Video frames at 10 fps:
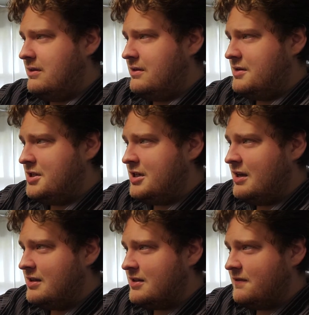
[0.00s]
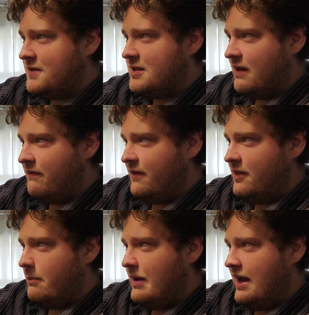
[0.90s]
there's chunks of stuff on
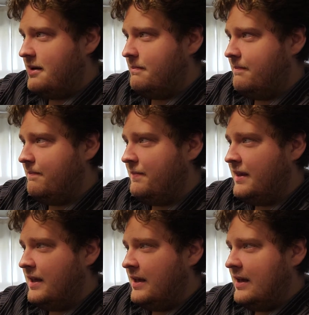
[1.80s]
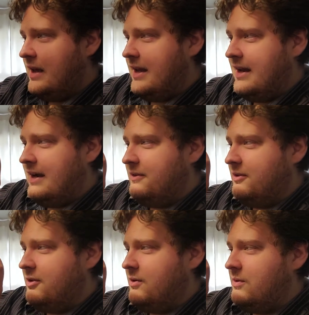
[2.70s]
the bottom. And I
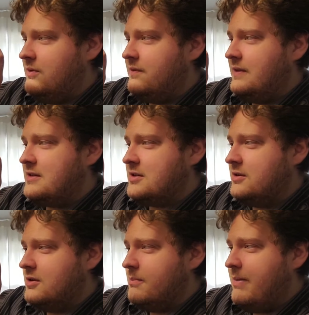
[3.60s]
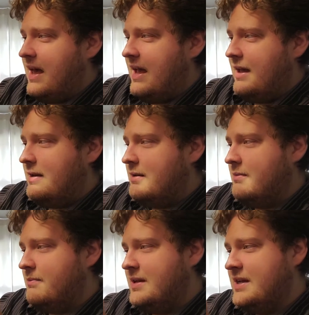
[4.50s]
don't know if that's good or bad.
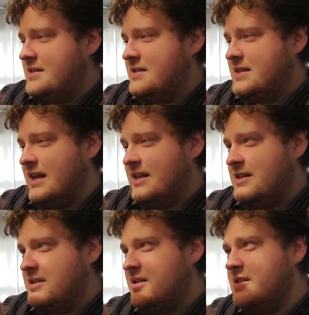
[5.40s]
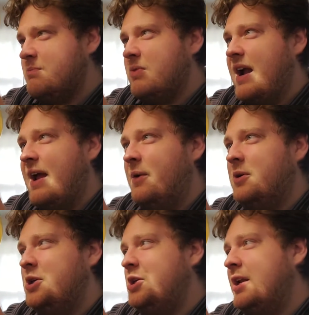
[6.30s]
Because there's like this, this brown
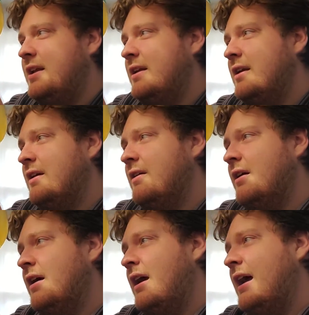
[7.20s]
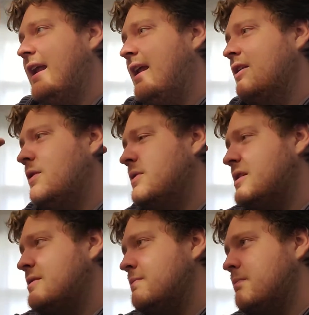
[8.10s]
shit in here. And I don't know what
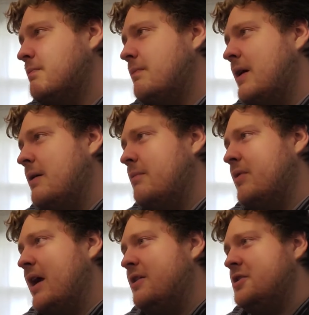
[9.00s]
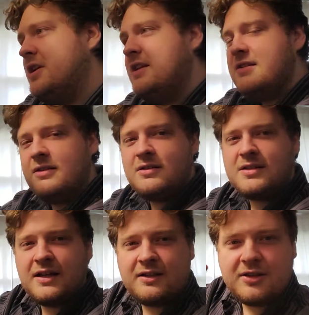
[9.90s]
this brown shit is. It looks
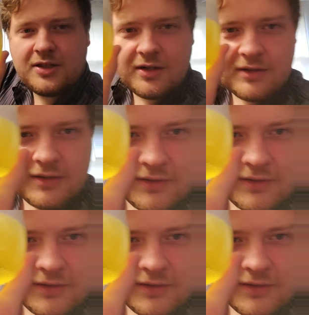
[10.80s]
like dirt.